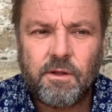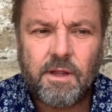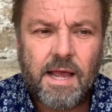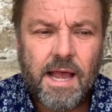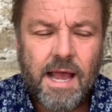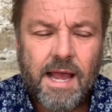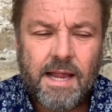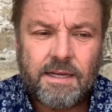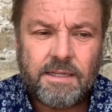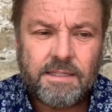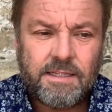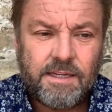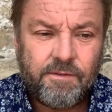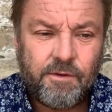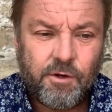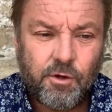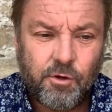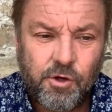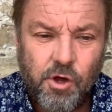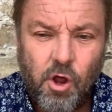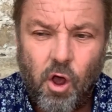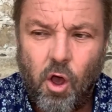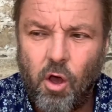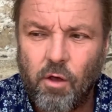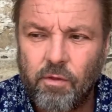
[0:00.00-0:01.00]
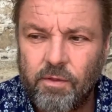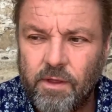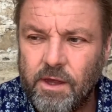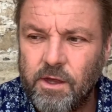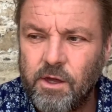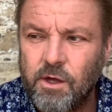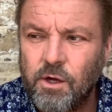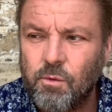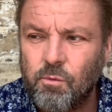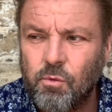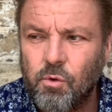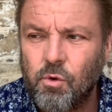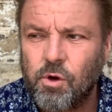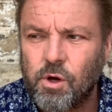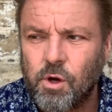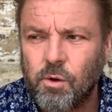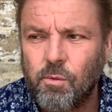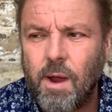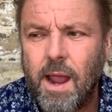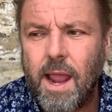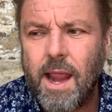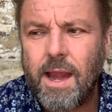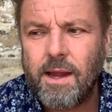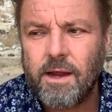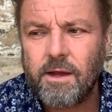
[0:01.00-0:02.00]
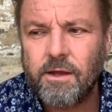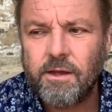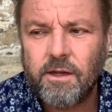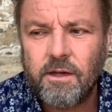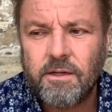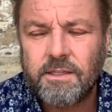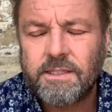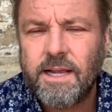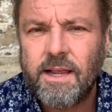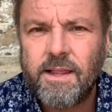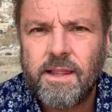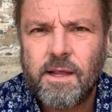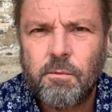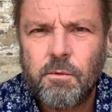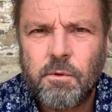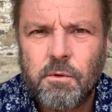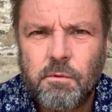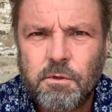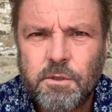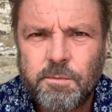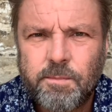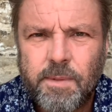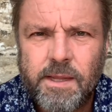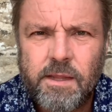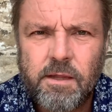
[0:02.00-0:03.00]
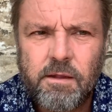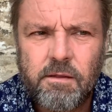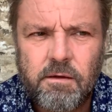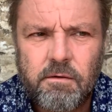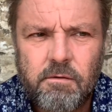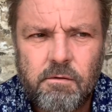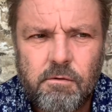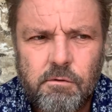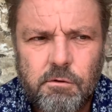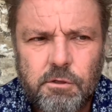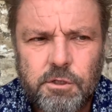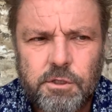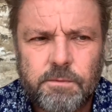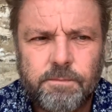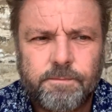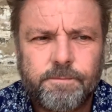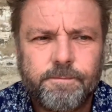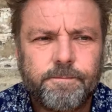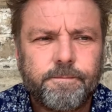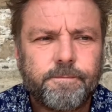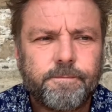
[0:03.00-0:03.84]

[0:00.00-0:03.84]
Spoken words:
and if you're not, then you walk away and you say there will always be another auction.